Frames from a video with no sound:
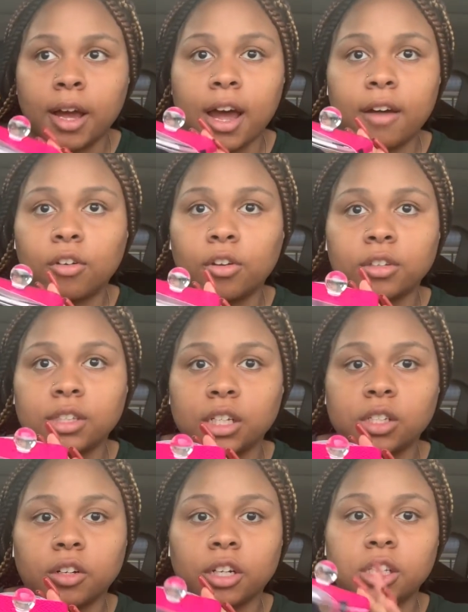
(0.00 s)
i have no
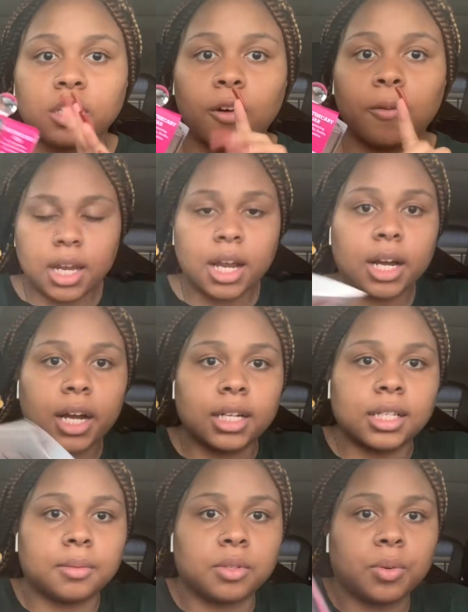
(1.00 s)
accessories so and i got
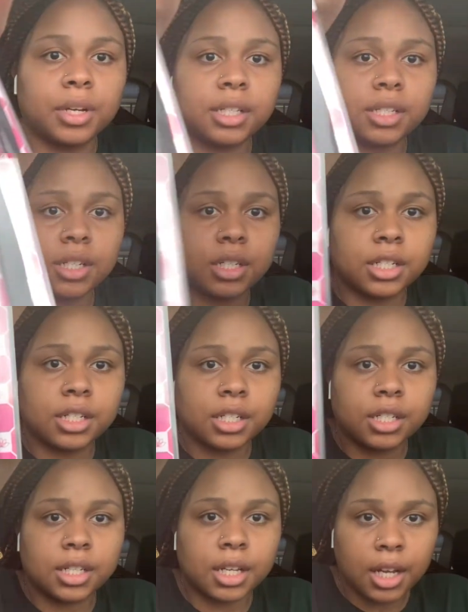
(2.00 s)
some
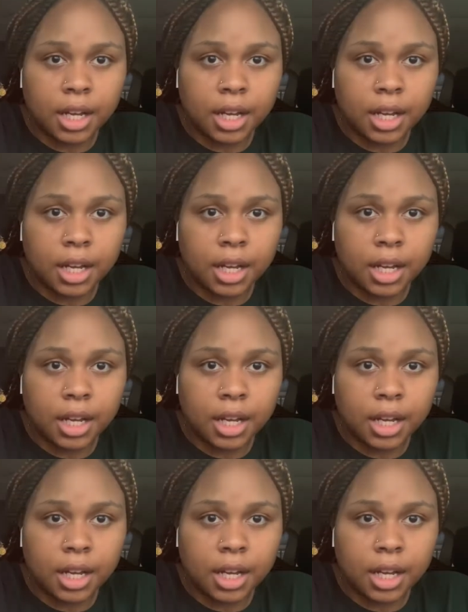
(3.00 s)
tweezers